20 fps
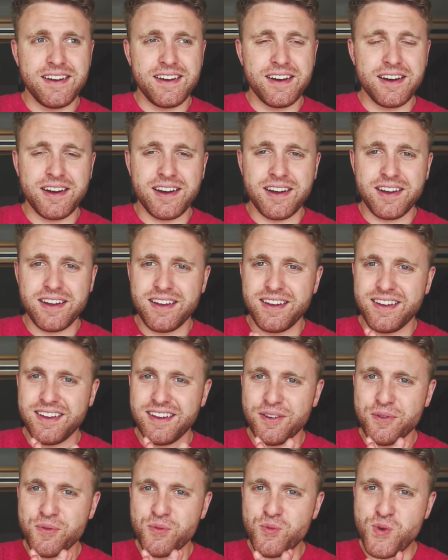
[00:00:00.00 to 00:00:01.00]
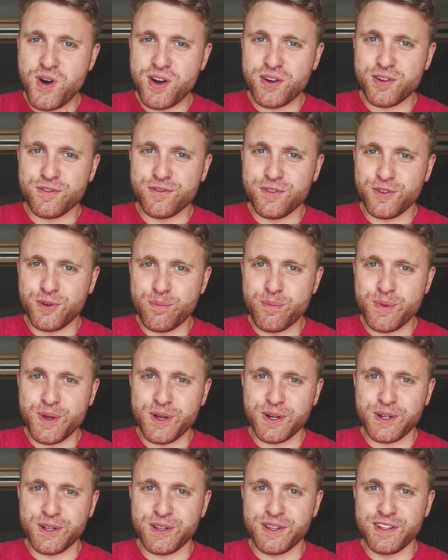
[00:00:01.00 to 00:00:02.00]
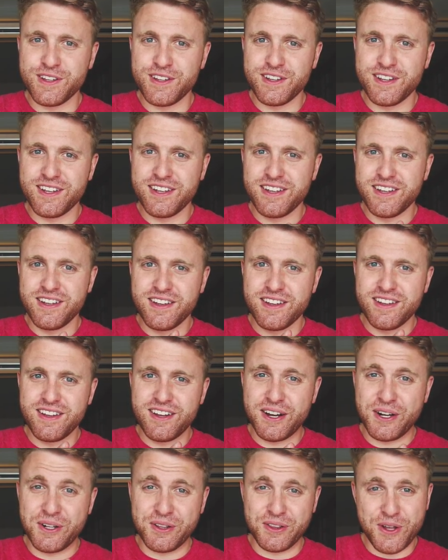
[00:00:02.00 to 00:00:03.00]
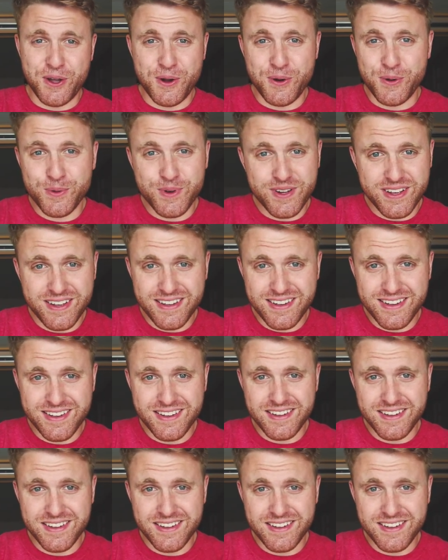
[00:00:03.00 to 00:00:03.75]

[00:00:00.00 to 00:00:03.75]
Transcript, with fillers: a uh, wonderful meal alone